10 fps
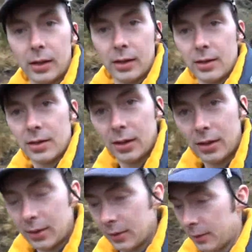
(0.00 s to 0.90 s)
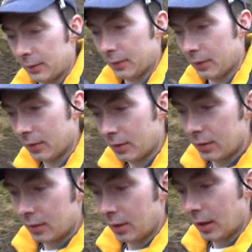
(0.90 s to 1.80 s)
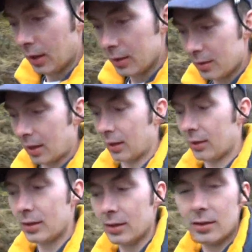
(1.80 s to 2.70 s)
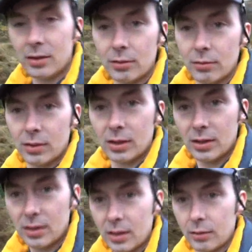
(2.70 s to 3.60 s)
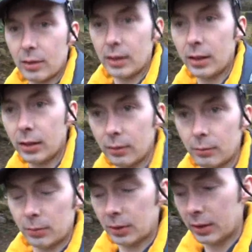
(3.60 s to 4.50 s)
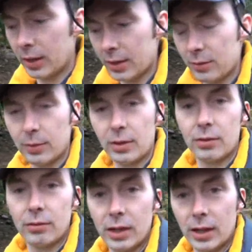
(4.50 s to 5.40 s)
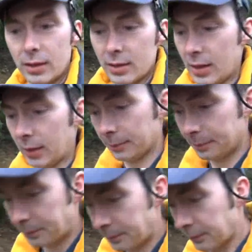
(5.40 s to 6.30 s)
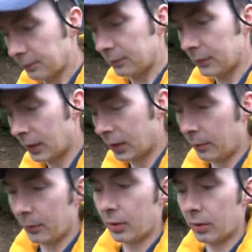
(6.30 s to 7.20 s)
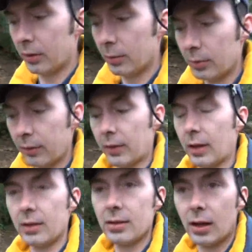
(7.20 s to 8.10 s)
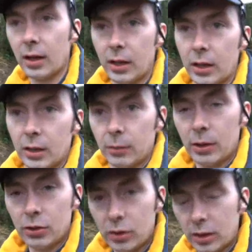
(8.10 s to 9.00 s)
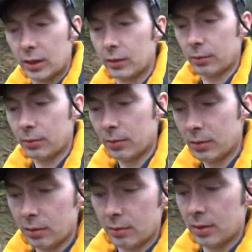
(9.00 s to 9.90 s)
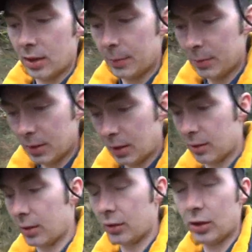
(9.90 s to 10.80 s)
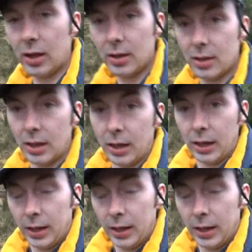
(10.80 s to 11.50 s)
that uh, his ideas don't necessarily connect with reality. Um, there are a number of things which he calls concepts, such as